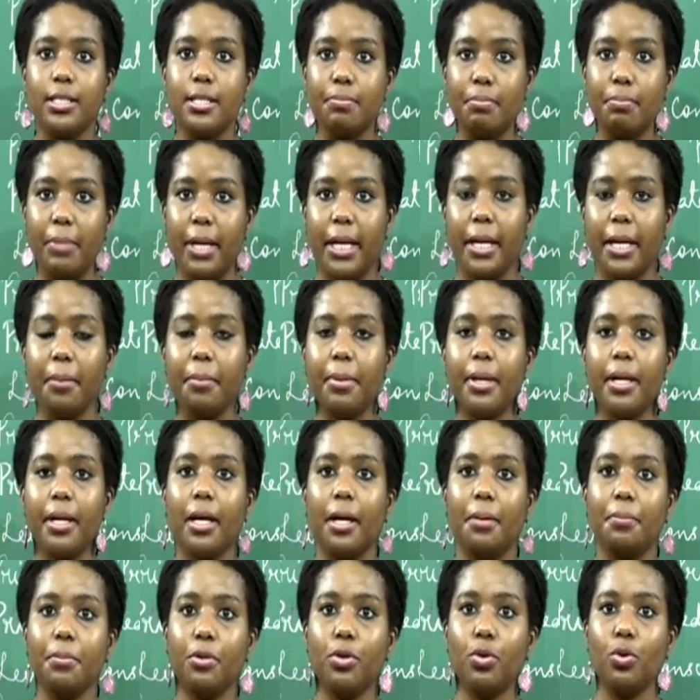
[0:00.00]
medium
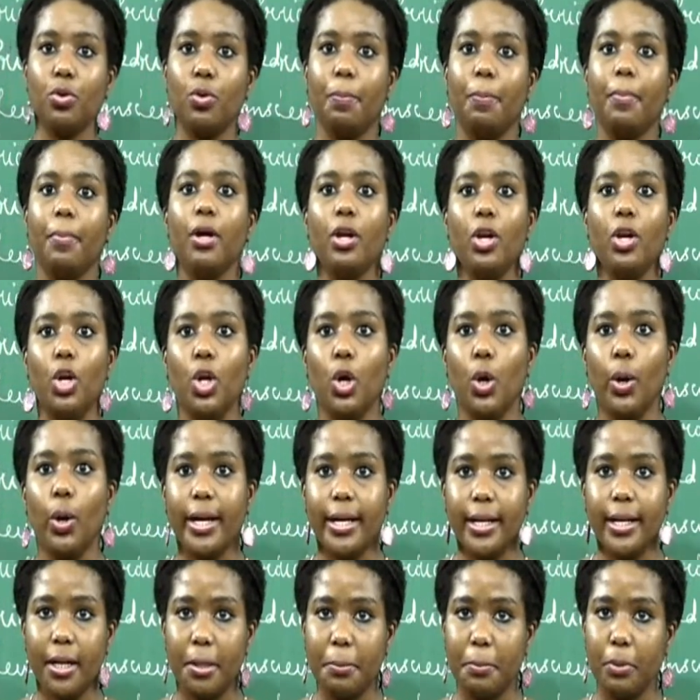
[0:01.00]
income group, low
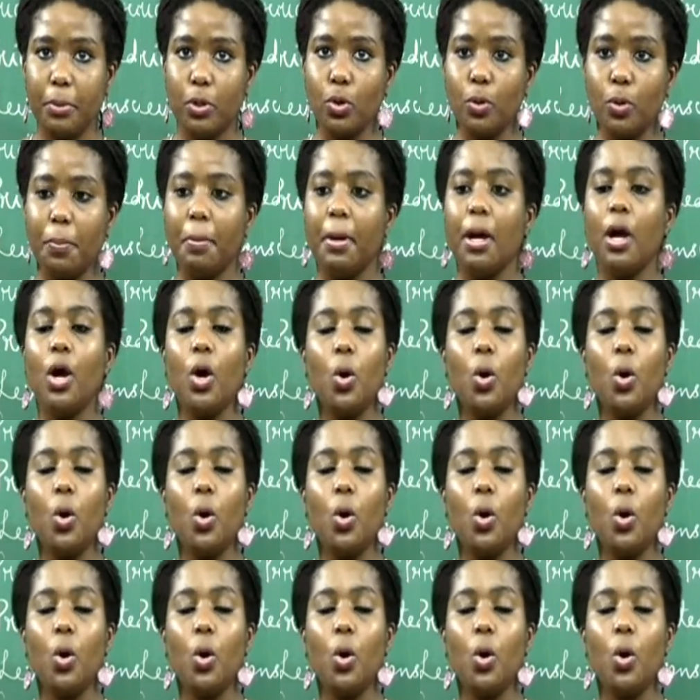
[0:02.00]
income group?